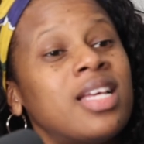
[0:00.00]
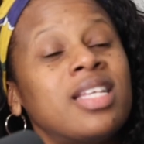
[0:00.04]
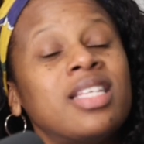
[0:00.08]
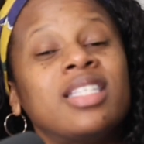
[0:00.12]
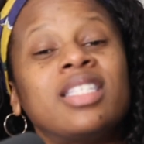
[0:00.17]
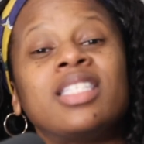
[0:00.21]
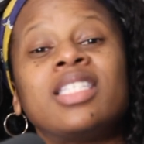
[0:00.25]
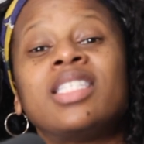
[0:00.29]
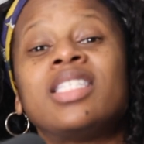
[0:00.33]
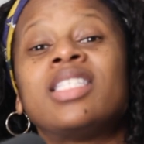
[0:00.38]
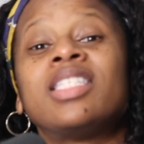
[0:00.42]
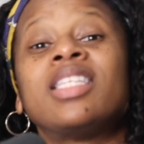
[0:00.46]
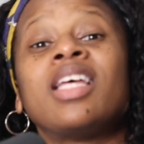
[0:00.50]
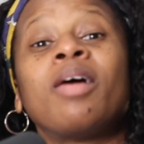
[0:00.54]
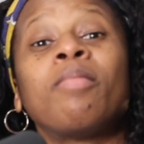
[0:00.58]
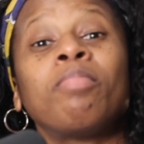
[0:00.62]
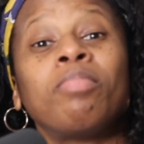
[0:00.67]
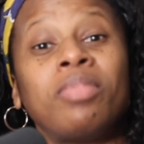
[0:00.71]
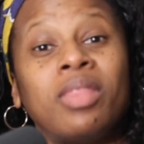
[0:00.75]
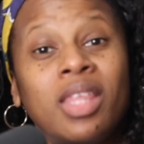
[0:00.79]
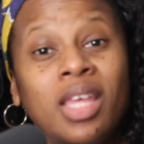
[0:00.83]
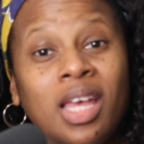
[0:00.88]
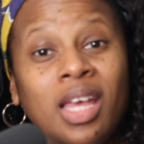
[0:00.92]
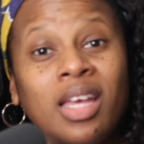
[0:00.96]

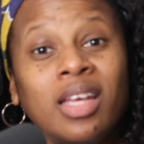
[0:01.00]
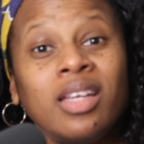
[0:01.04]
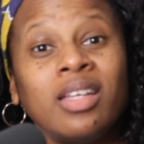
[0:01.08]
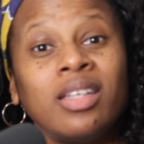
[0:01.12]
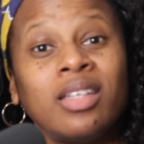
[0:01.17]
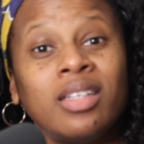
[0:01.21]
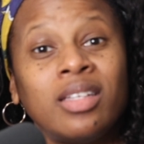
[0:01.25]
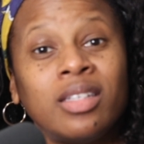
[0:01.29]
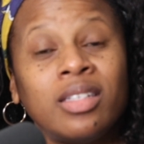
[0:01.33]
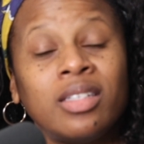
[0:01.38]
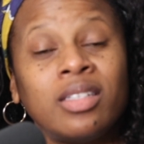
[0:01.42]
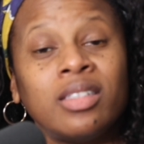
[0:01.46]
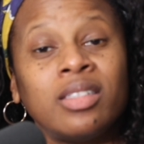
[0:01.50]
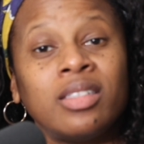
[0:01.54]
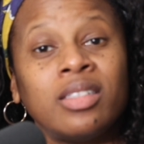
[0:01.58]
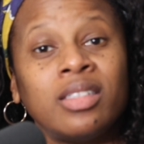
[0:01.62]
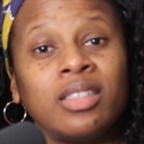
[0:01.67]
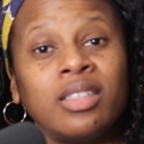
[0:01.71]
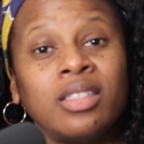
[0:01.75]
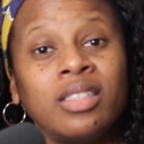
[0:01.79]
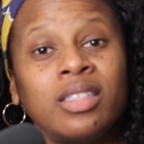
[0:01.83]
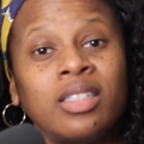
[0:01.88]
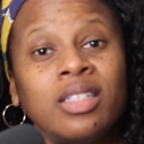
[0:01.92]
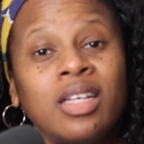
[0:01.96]
something,
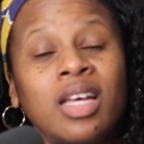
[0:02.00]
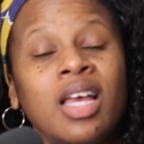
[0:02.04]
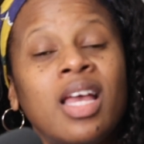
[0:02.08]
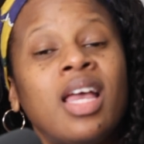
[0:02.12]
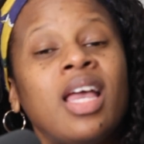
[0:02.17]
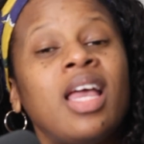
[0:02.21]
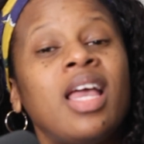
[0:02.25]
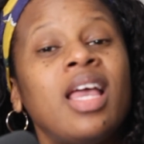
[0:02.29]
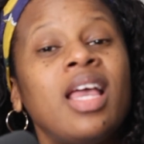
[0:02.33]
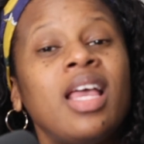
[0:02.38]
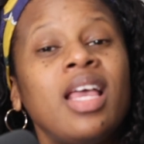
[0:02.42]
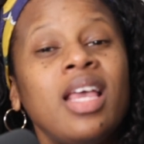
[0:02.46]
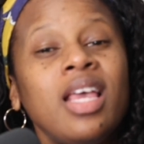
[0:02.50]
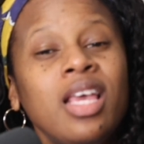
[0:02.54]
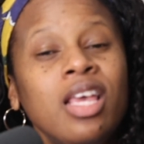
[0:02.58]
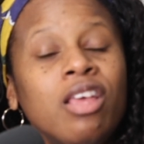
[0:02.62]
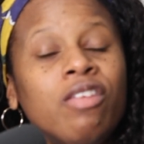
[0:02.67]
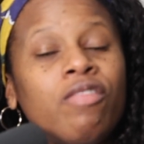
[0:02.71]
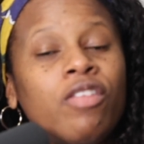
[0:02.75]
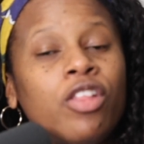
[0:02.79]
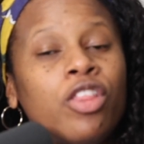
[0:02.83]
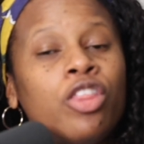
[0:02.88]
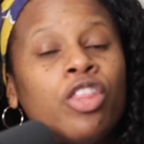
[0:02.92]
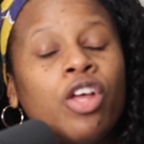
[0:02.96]

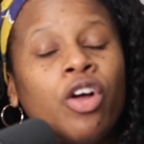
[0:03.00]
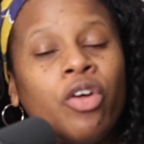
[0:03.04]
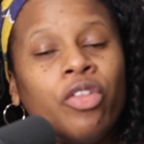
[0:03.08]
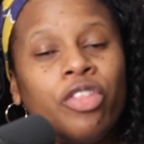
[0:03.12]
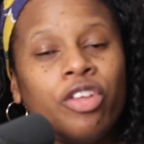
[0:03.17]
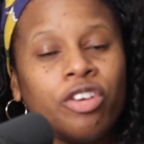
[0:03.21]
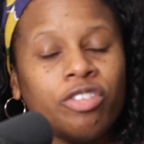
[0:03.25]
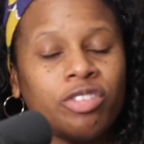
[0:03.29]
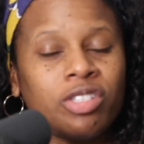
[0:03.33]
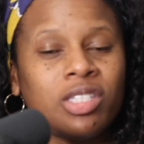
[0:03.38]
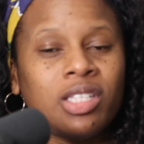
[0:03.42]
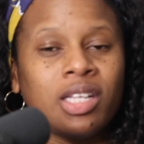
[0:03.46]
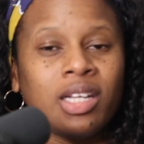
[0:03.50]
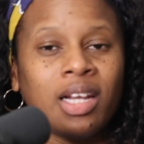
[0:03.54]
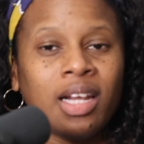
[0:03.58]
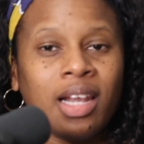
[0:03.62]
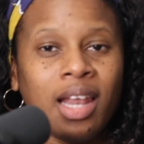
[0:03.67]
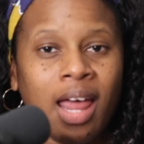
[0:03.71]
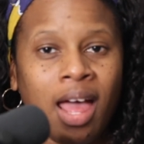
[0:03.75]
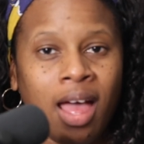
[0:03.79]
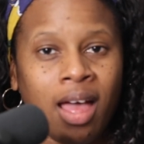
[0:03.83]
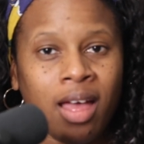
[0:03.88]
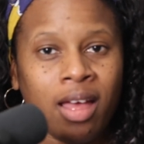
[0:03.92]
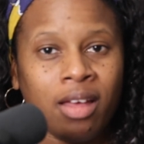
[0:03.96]
even though they're still
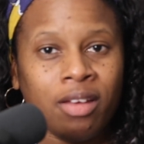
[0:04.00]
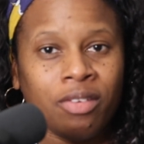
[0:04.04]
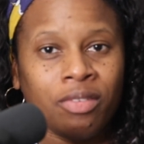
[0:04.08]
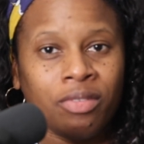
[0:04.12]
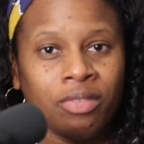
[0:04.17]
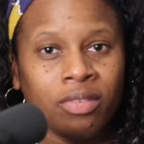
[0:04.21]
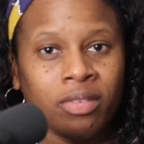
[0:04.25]
alive.